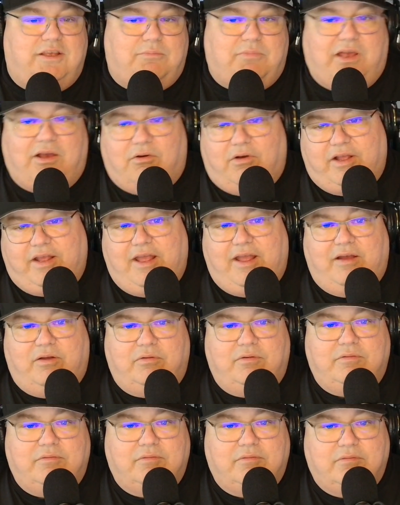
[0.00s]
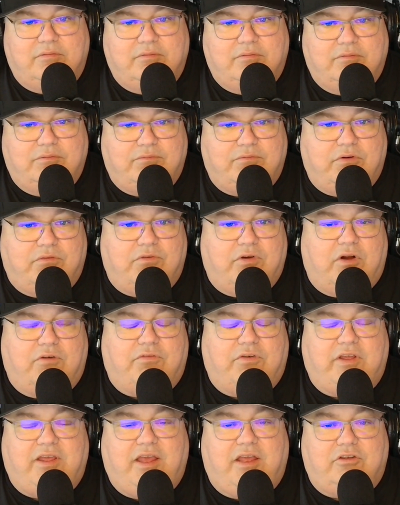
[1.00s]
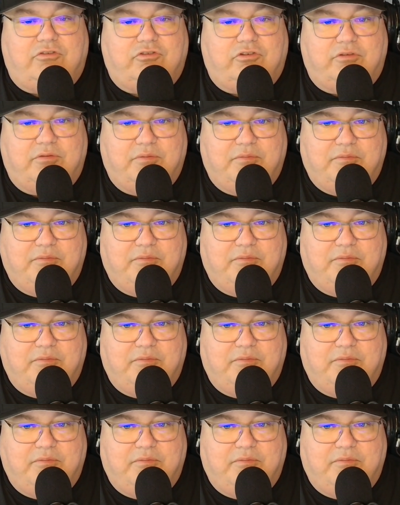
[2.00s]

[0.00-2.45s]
email account for verification.